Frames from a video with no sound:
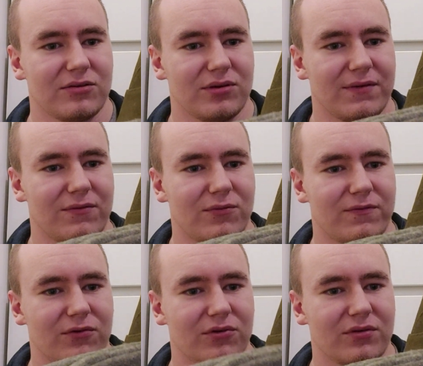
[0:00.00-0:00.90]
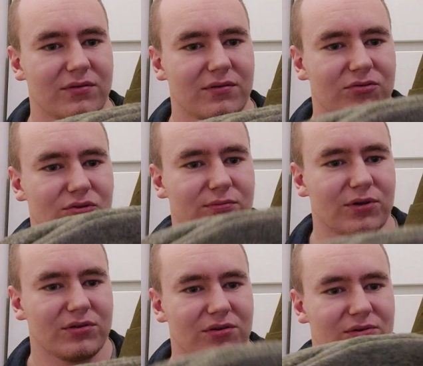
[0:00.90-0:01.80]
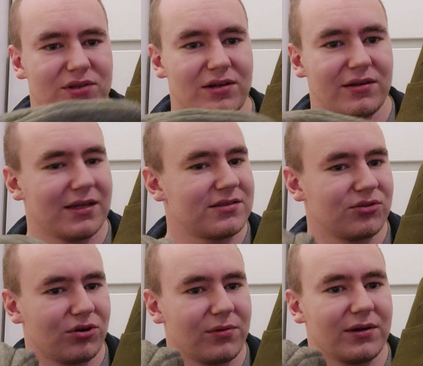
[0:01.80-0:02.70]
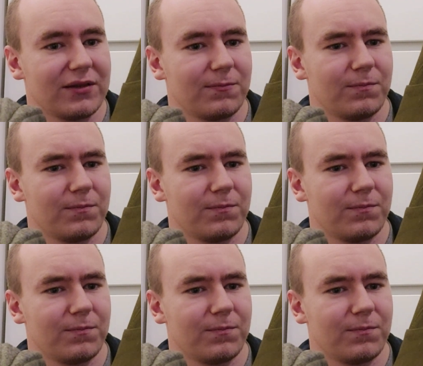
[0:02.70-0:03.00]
have room for the 2 buttonholes here, and that's normal.